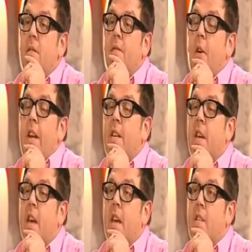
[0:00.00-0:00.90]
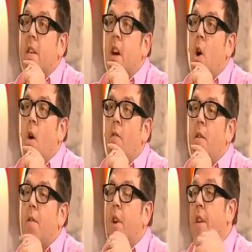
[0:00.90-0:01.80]
freaks and geeks that go over the
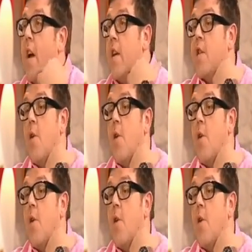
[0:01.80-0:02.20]
3 days.